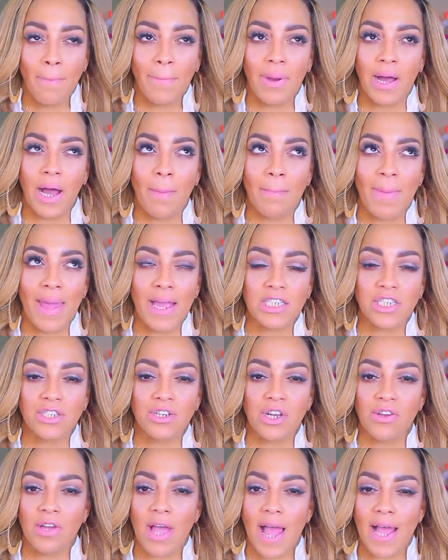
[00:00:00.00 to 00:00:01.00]
but make
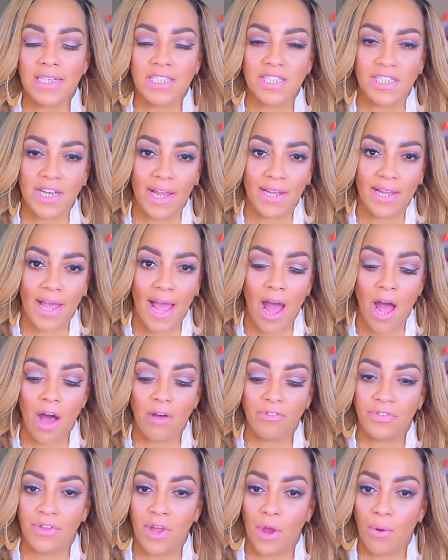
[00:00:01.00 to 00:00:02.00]
sure you guys check
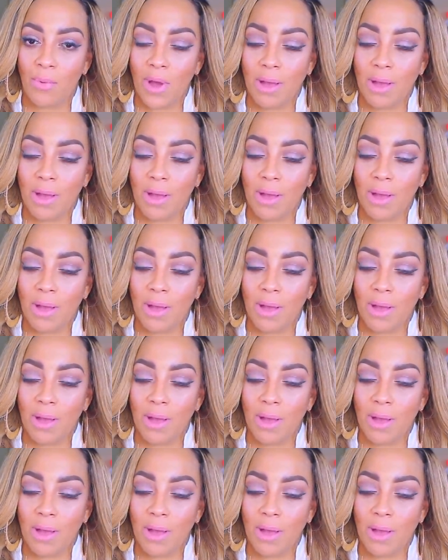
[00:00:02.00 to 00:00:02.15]
out their